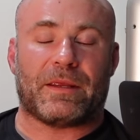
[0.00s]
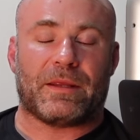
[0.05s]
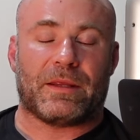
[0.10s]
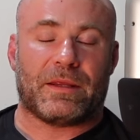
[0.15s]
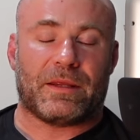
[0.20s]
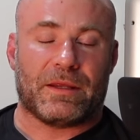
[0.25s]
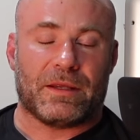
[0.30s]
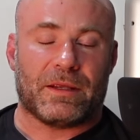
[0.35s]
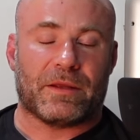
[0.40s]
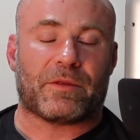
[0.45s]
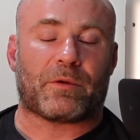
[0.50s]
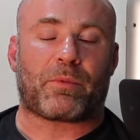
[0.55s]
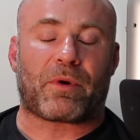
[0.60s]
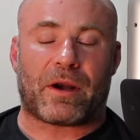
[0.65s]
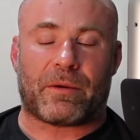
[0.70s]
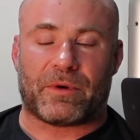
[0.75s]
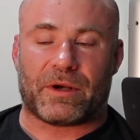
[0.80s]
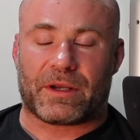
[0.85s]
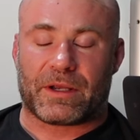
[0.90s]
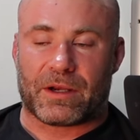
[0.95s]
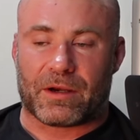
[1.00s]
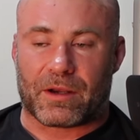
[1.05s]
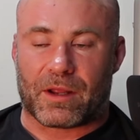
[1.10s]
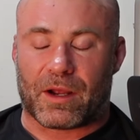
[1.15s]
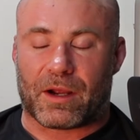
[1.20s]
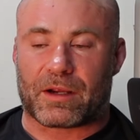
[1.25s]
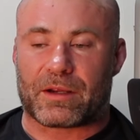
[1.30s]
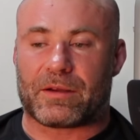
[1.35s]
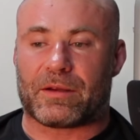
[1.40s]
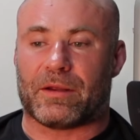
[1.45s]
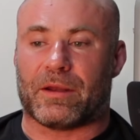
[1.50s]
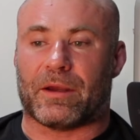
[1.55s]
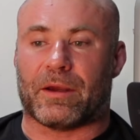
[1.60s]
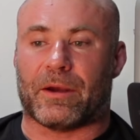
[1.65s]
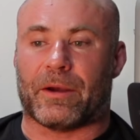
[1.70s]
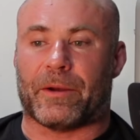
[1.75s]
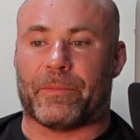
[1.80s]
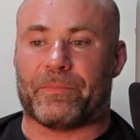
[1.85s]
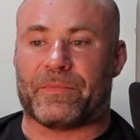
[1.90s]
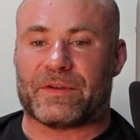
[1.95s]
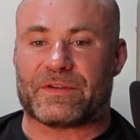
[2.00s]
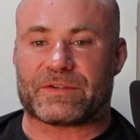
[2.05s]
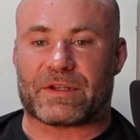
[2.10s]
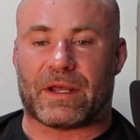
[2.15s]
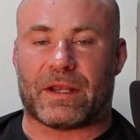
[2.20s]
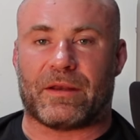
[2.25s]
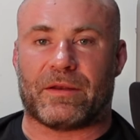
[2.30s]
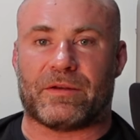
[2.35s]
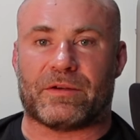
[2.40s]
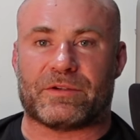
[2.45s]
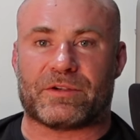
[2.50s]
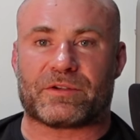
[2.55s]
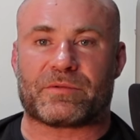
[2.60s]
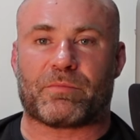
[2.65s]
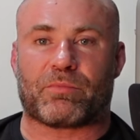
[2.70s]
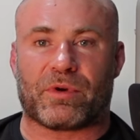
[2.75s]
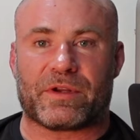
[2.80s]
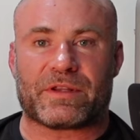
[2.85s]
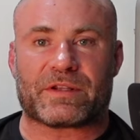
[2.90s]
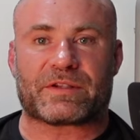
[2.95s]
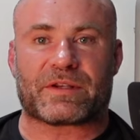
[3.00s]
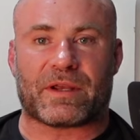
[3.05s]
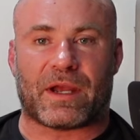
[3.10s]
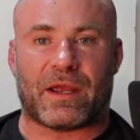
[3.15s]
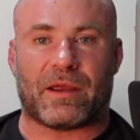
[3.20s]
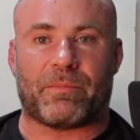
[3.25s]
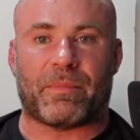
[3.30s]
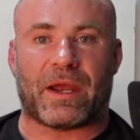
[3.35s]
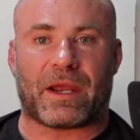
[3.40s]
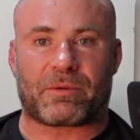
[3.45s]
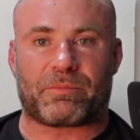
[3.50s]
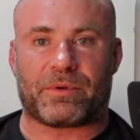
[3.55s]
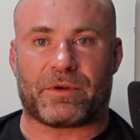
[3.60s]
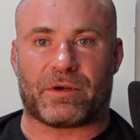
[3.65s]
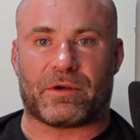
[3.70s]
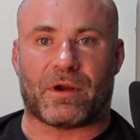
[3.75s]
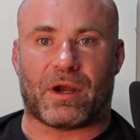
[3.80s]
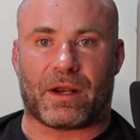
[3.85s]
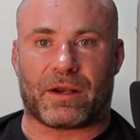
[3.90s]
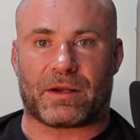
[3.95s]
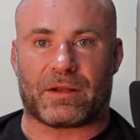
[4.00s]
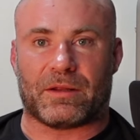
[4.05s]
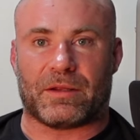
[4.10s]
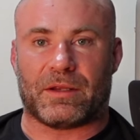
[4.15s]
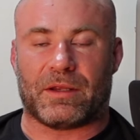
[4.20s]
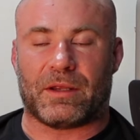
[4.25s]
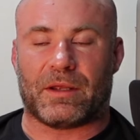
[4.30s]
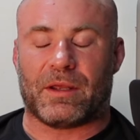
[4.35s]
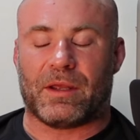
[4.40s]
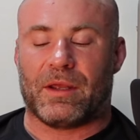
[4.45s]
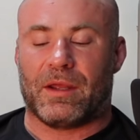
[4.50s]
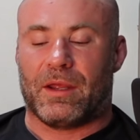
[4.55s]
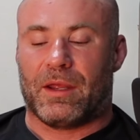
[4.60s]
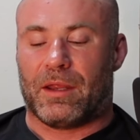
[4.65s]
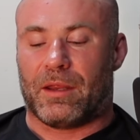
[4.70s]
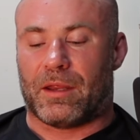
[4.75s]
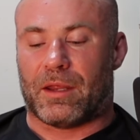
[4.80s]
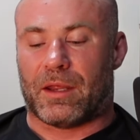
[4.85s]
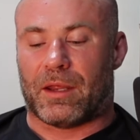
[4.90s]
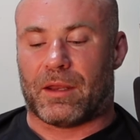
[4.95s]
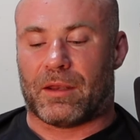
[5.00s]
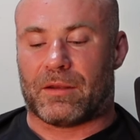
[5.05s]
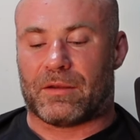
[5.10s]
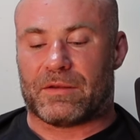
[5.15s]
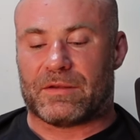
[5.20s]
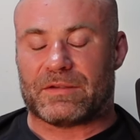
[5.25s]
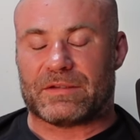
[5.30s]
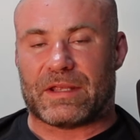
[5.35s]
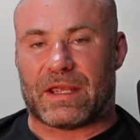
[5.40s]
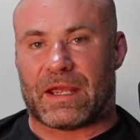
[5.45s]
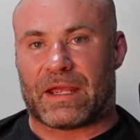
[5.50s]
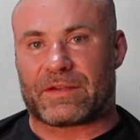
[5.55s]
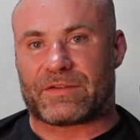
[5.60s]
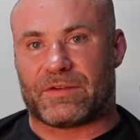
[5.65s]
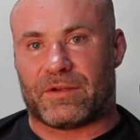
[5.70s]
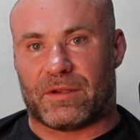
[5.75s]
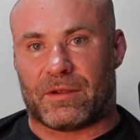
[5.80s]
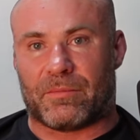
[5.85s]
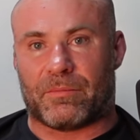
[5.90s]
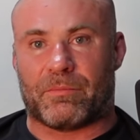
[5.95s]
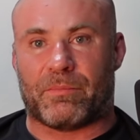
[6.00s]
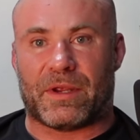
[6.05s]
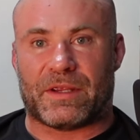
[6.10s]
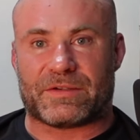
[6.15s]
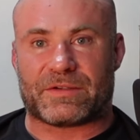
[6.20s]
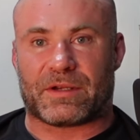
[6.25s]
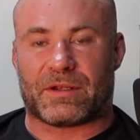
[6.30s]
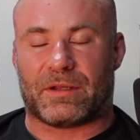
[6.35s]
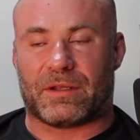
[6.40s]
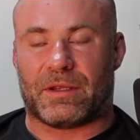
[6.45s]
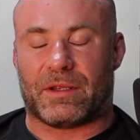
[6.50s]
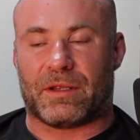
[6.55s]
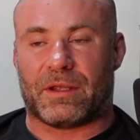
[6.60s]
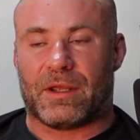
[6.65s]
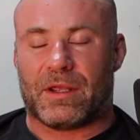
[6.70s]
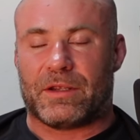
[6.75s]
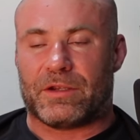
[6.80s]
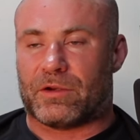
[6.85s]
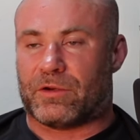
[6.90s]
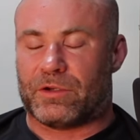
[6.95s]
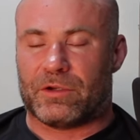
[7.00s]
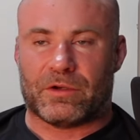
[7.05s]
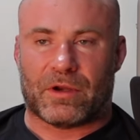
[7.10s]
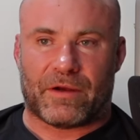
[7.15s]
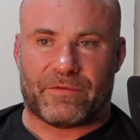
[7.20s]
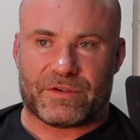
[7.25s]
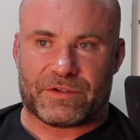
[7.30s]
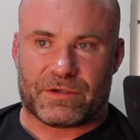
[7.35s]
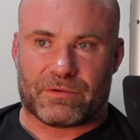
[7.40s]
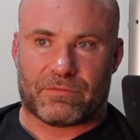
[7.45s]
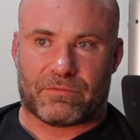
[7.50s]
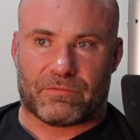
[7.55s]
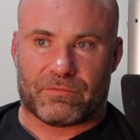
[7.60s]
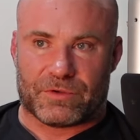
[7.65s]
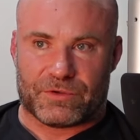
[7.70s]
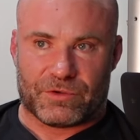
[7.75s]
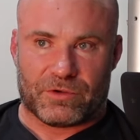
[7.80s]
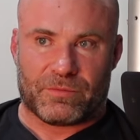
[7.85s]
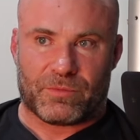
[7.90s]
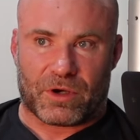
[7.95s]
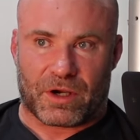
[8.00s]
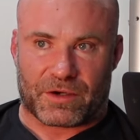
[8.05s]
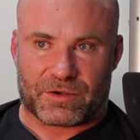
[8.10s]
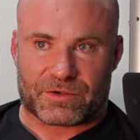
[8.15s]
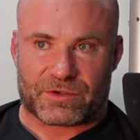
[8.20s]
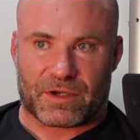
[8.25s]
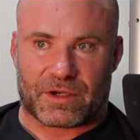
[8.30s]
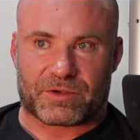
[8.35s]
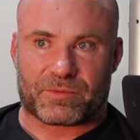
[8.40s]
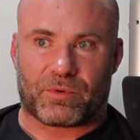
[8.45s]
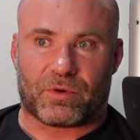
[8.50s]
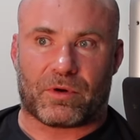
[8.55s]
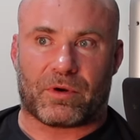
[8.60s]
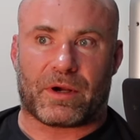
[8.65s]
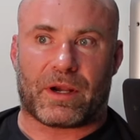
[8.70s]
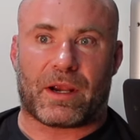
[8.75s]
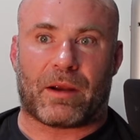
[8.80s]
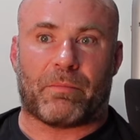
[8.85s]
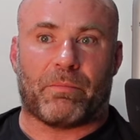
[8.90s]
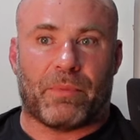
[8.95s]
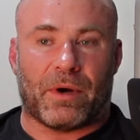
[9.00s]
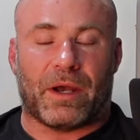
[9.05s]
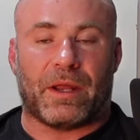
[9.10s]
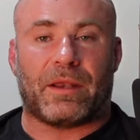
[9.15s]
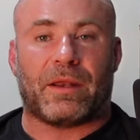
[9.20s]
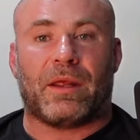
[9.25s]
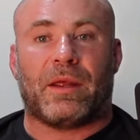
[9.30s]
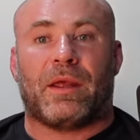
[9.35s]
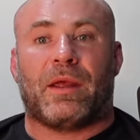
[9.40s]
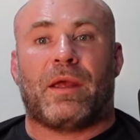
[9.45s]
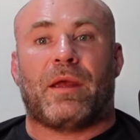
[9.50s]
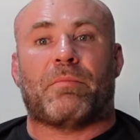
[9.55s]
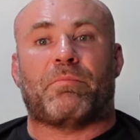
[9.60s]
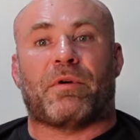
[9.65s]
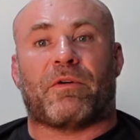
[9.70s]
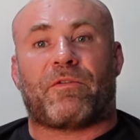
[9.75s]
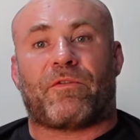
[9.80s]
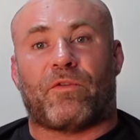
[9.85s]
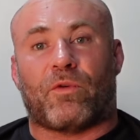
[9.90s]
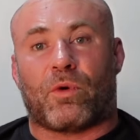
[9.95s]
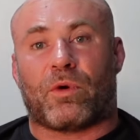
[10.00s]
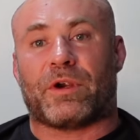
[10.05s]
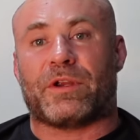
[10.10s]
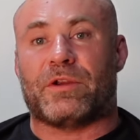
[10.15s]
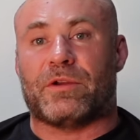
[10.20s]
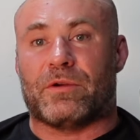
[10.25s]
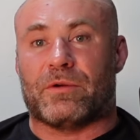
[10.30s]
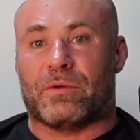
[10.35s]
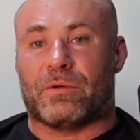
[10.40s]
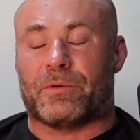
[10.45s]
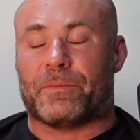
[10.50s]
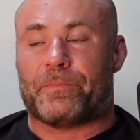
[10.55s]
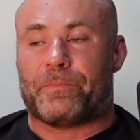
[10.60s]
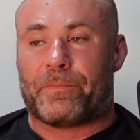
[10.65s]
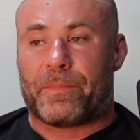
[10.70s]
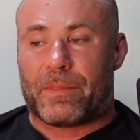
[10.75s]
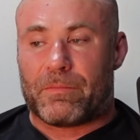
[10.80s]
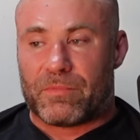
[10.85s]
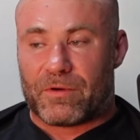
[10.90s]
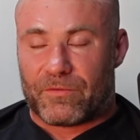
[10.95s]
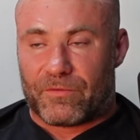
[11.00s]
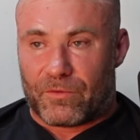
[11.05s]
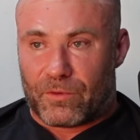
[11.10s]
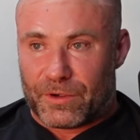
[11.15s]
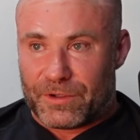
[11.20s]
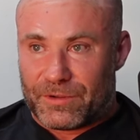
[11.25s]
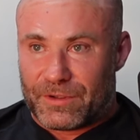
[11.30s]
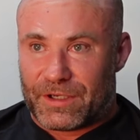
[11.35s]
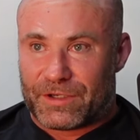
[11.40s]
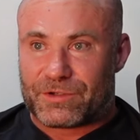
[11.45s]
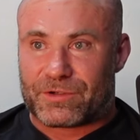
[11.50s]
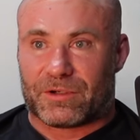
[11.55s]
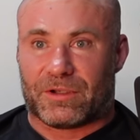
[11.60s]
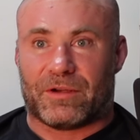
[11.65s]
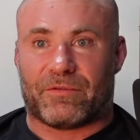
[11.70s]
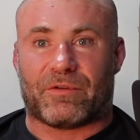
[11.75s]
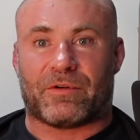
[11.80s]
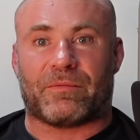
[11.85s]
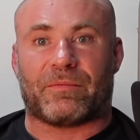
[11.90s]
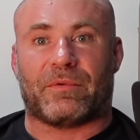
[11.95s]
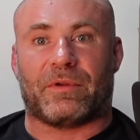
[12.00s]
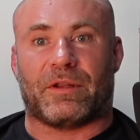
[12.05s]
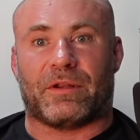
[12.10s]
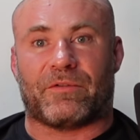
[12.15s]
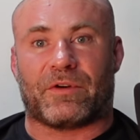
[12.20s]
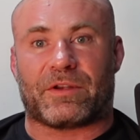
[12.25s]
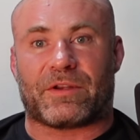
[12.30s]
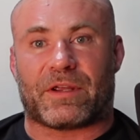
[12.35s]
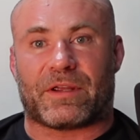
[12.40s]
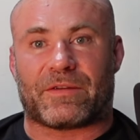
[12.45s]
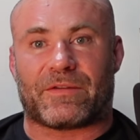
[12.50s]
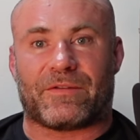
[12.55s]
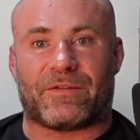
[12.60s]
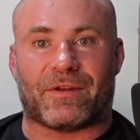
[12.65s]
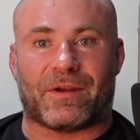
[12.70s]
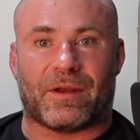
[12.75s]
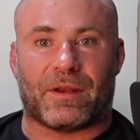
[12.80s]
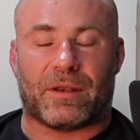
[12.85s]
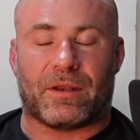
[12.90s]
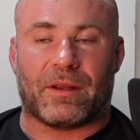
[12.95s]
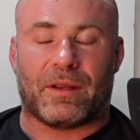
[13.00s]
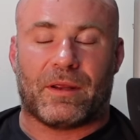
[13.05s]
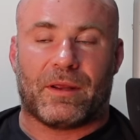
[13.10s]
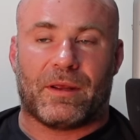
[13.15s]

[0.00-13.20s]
he and the primary care doc decided to just bring this guy back periodically and asked him basically, you can obviously resume your exercise program, but before you get your liver test done,